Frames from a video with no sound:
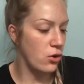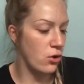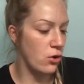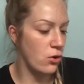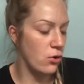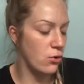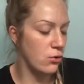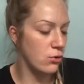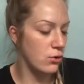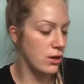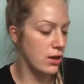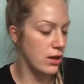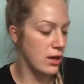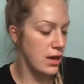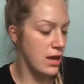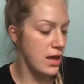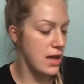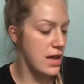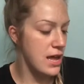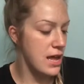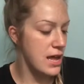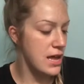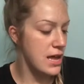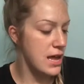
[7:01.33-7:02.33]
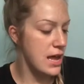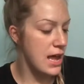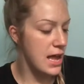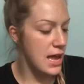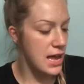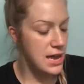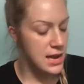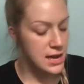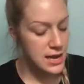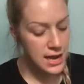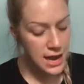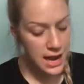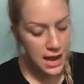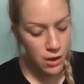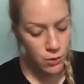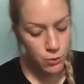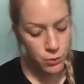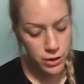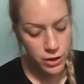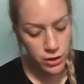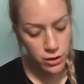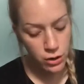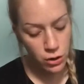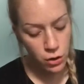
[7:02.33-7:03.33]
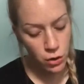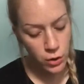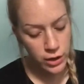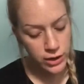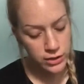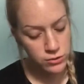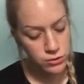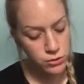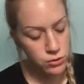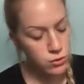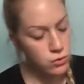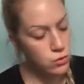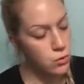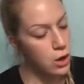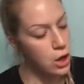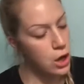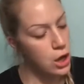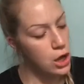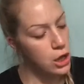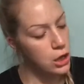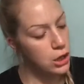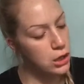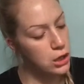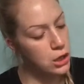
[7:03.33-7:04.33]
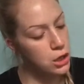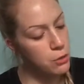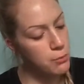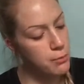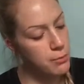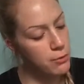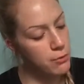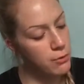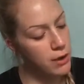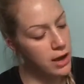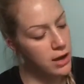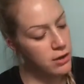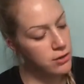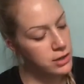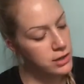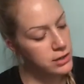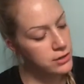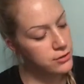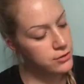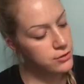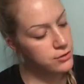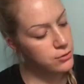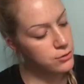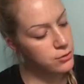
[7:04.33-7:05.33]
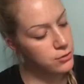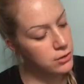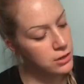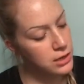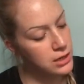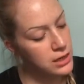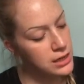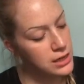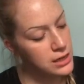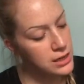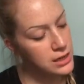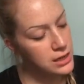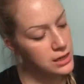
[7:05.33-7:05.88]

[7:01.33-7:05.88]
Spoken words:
Okay, and now we are going to loop around into the